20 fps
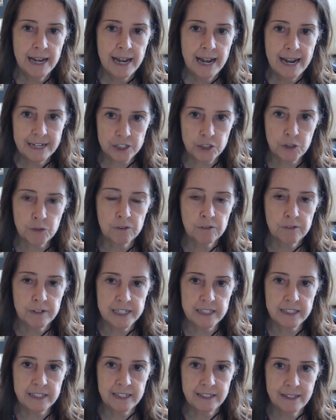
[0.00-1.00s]
extra
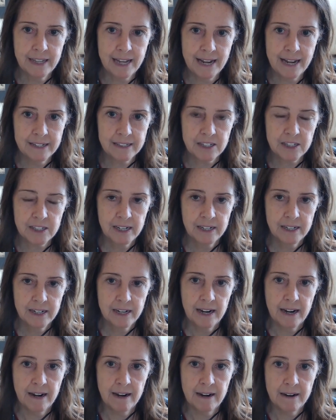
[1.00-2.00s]
risk in that
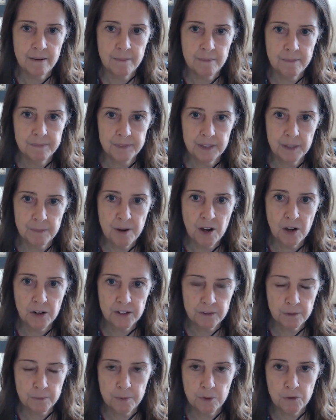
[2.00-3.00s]
part
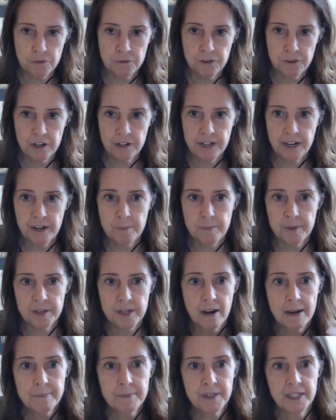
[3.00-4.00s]
of the portfolio, but
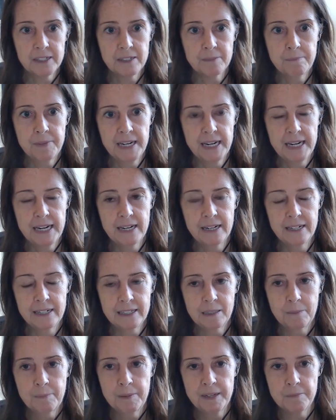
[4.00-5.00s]
I'm going to be a
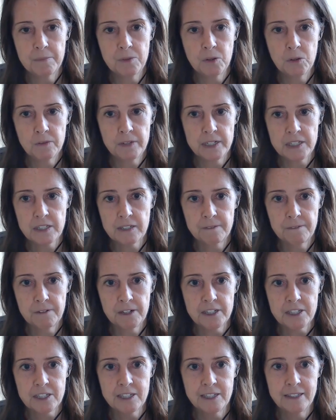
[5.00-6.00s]
little bit more risk
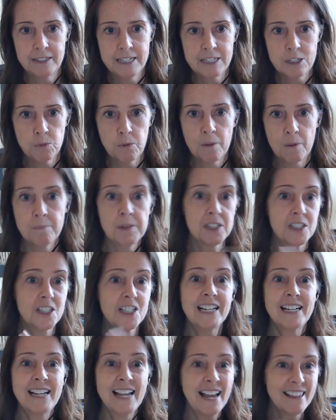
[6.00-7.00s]
averse in this one. But
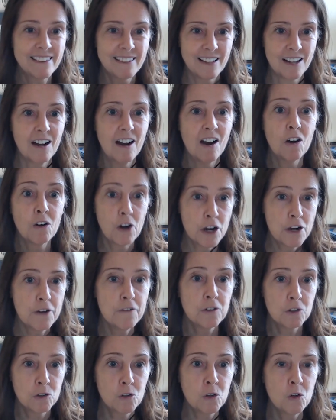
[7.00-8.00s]
together, our
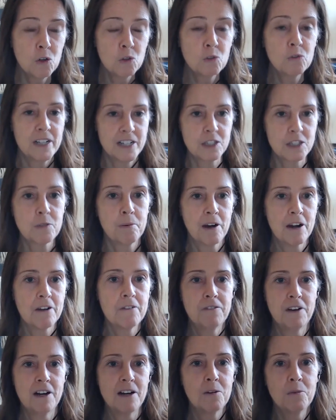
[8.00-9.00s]
overall risk
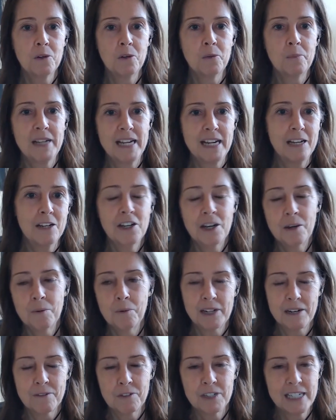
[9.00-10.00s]
profile will be, 70
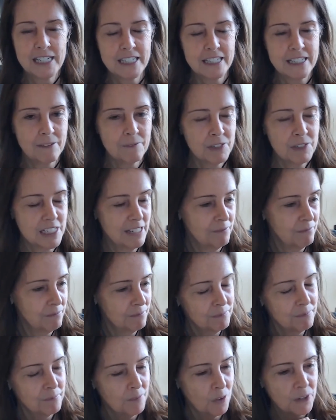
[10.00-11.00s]

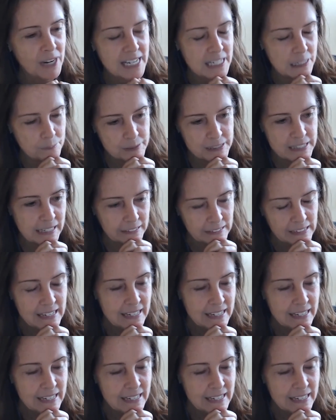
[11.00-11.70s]
or 80%.